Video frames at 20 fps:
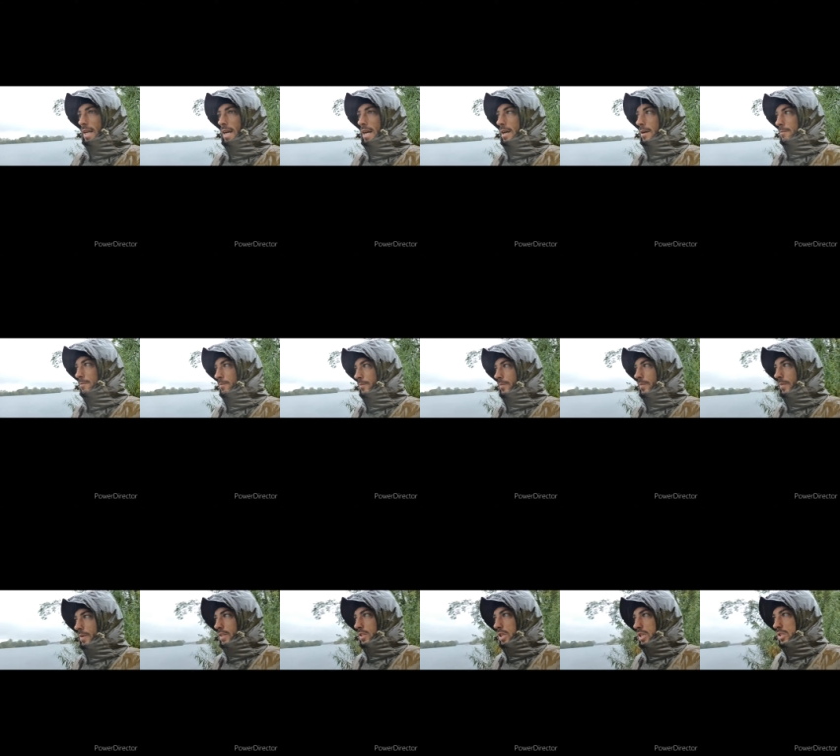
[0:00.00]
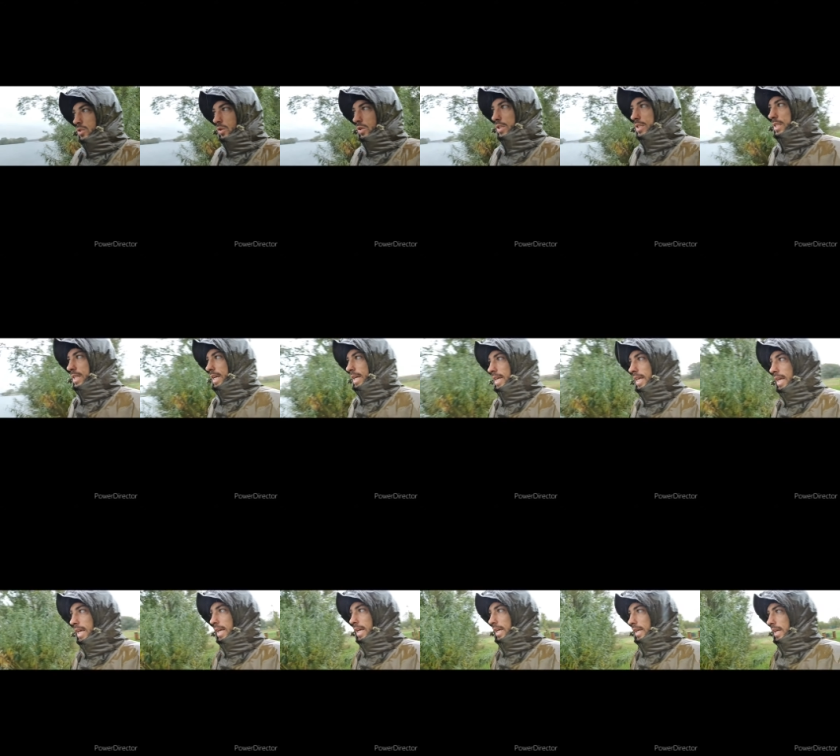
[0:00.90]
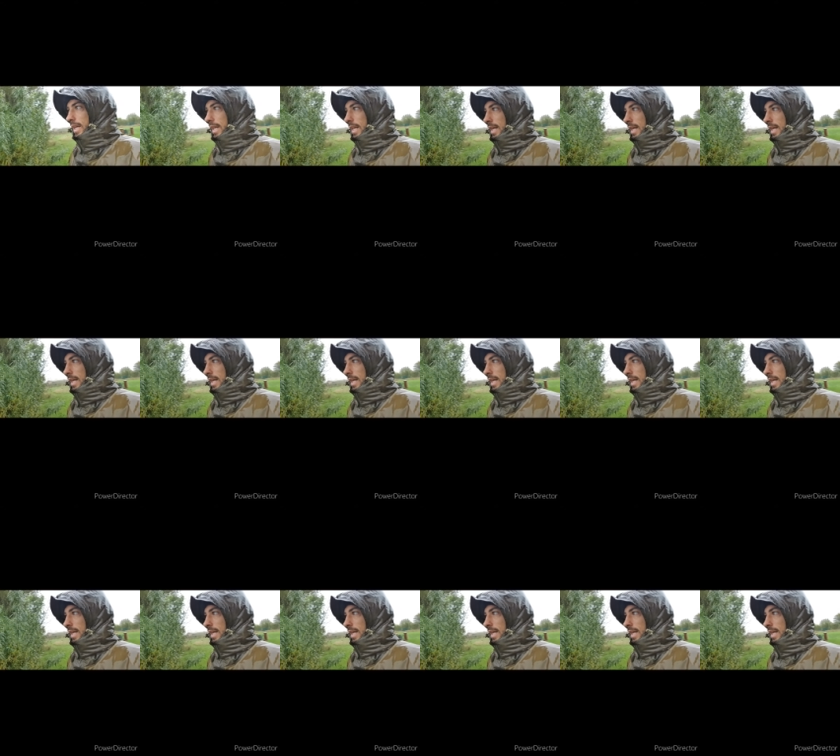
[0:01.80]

Um, so it's on a ticket.